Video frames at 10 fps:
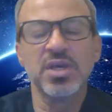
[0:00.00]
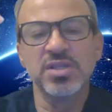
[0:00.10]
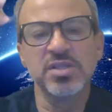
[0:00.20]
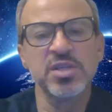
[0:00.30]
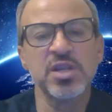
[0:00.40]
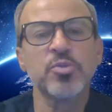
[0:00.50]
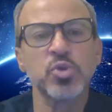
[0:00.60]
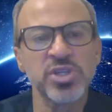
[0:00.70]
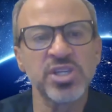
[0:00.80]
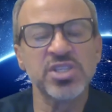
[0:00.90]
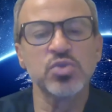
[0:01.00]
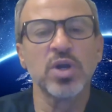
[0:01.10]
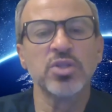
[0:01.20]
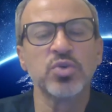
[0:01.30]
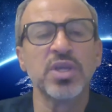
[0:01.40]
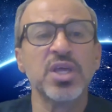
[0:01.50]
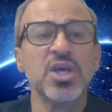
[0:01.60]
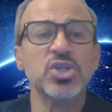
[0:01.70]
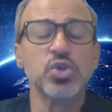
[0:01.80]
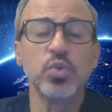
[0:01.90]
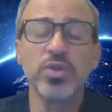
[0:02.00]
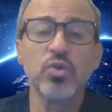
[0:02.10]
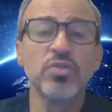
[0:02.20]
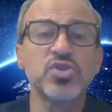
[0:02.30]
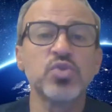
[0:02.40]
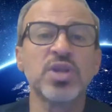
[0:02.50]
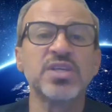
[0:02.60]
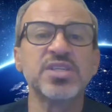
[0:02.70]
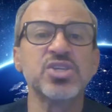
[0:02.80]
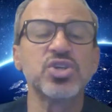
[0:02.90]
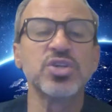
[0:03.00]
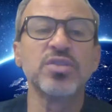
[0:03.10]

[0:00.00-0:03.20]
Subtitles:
ciliary processes while doing it. So with good visualization,